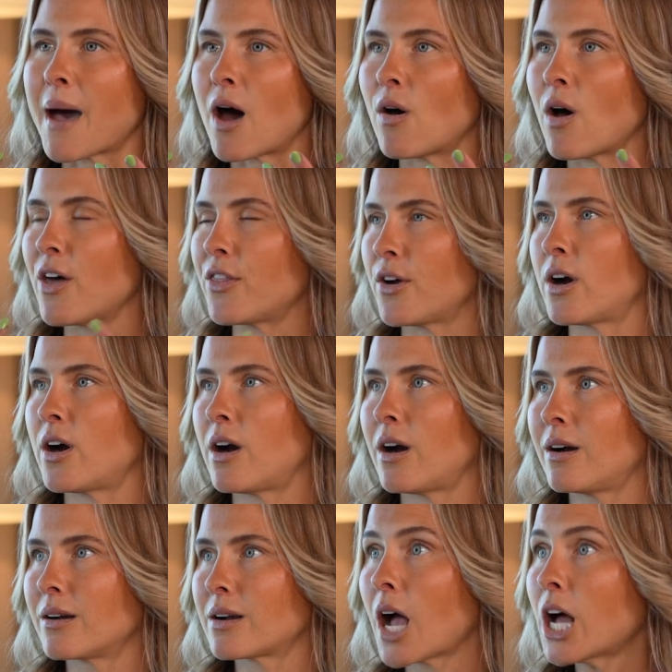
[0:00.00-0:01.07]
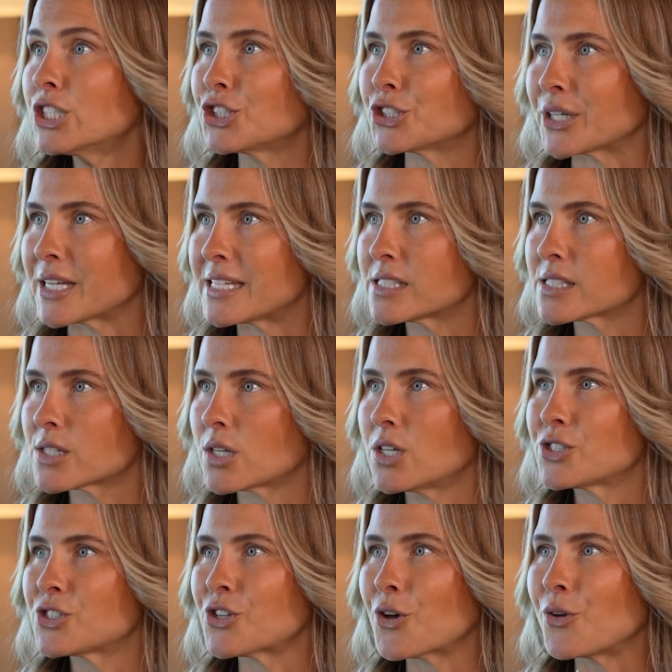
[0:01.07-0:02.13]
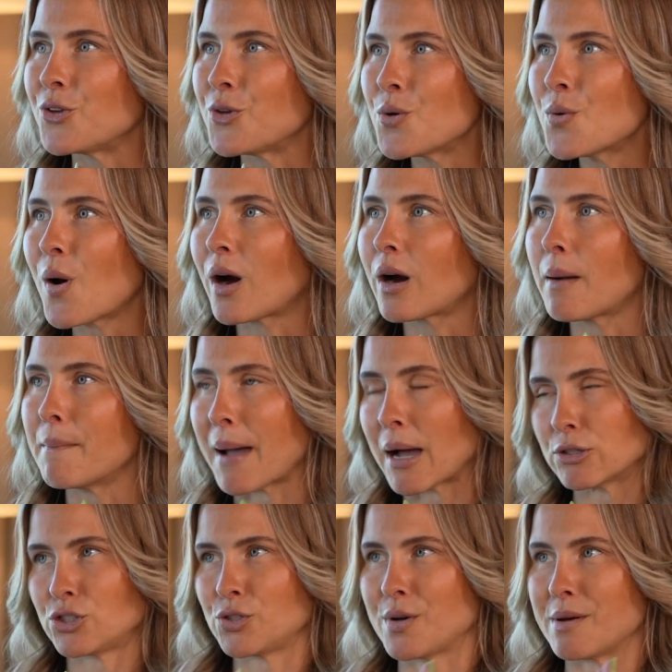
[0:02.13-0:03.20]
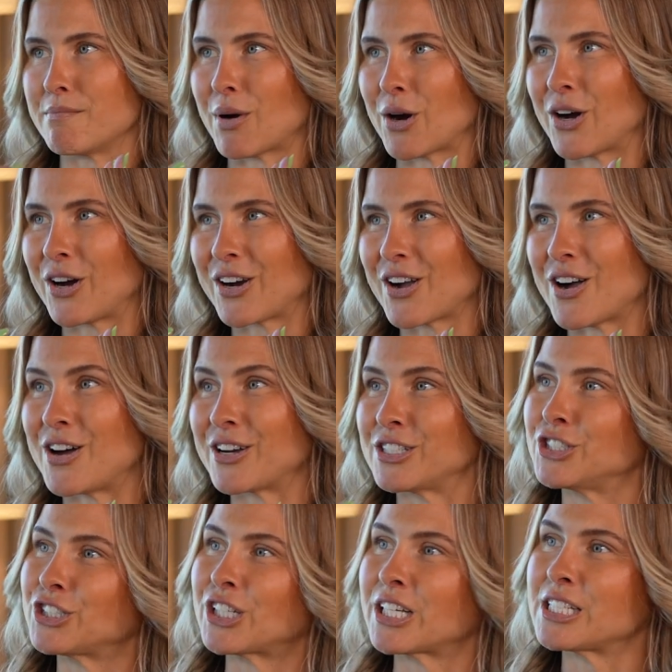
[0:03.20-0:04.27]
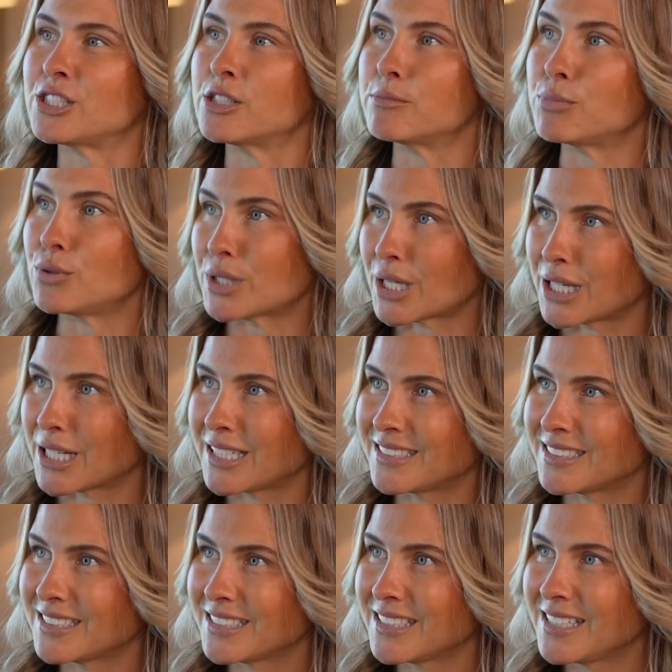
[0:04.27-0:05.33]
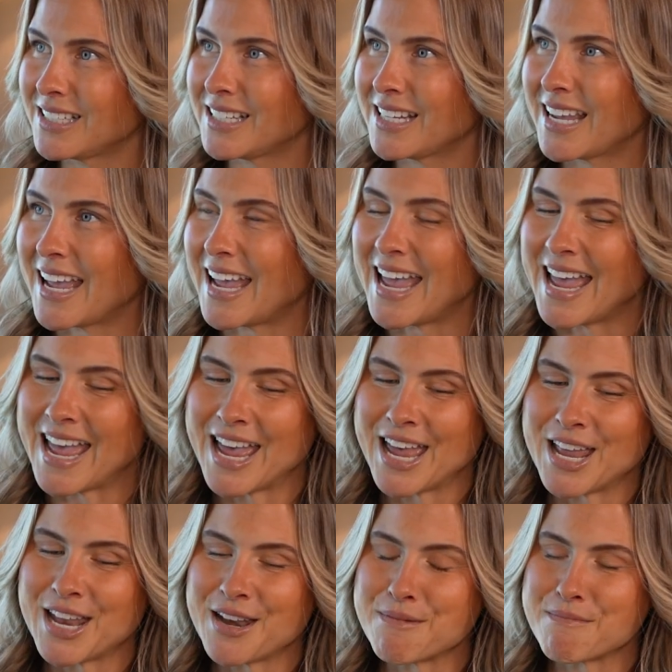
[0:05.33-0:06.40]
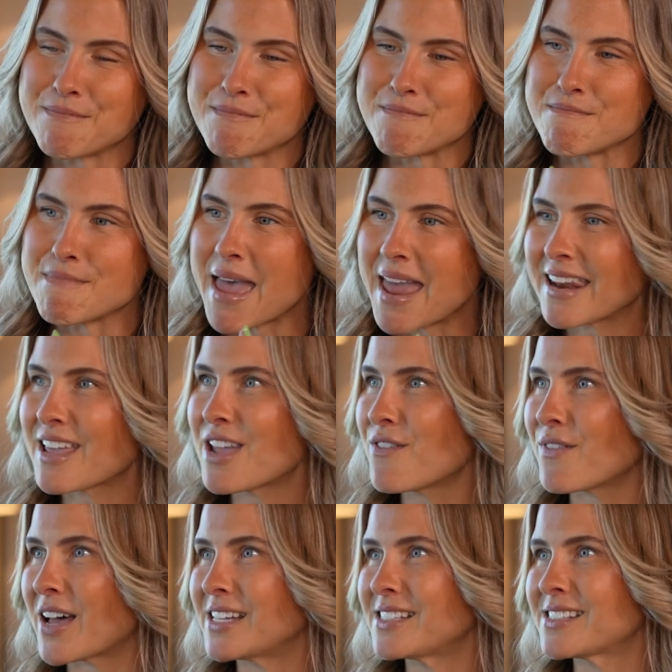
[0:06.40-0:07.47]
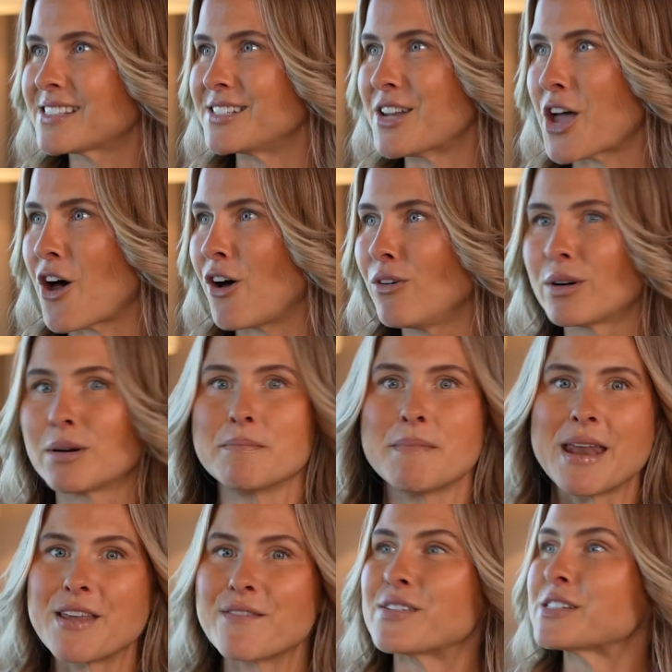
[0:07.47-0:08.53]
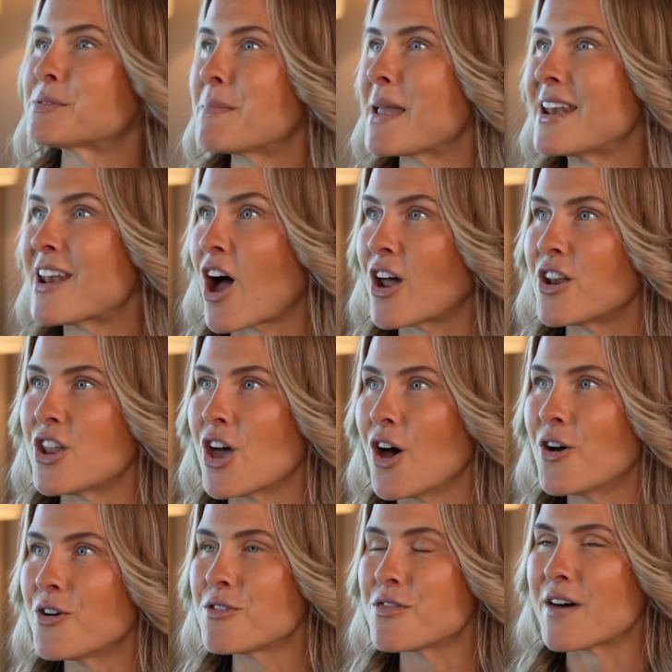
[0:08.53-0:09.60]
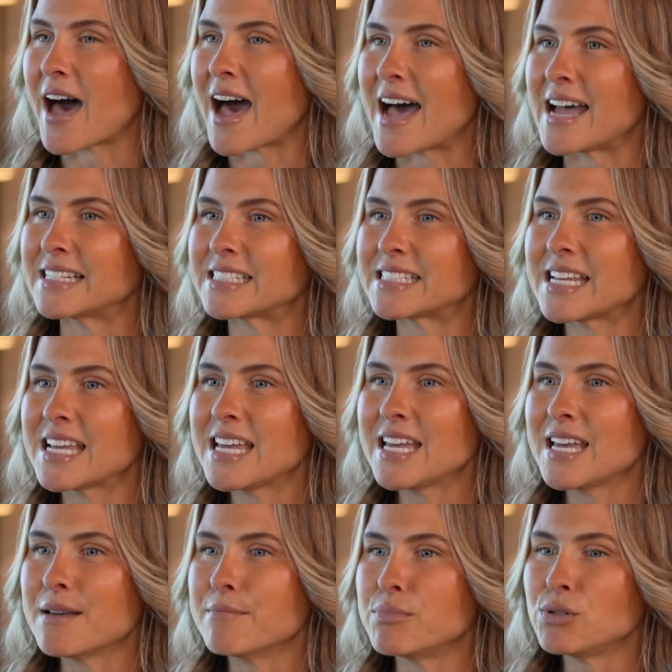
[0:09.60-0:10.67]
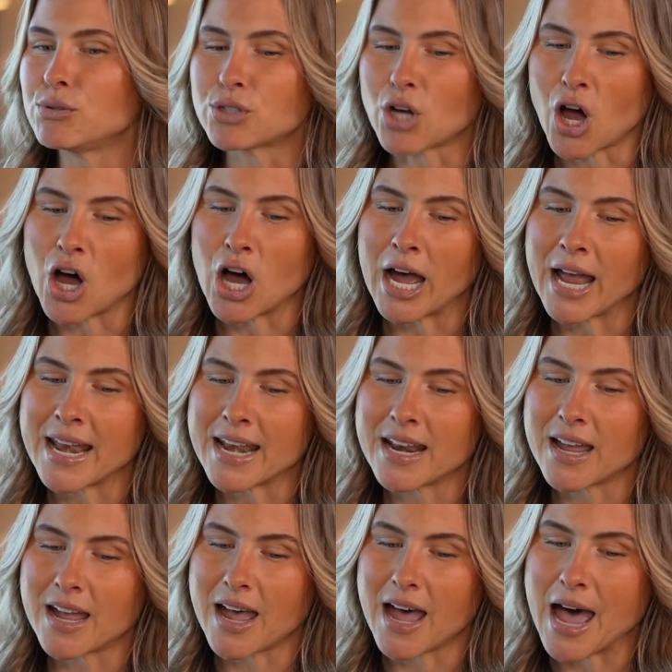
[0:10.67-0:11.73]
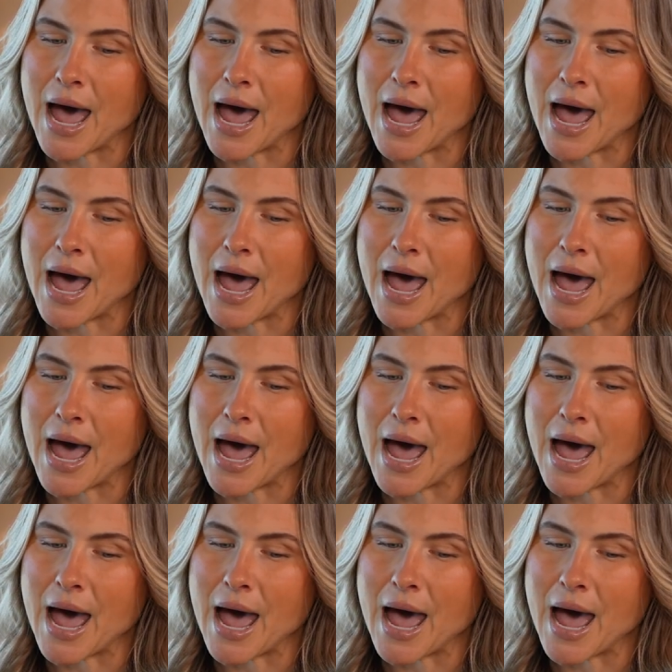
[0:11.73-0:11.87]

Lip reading: about other countries. So you are about to embark on a journey to Bhutan. And many of us know, or many of us may not know, that Bhutan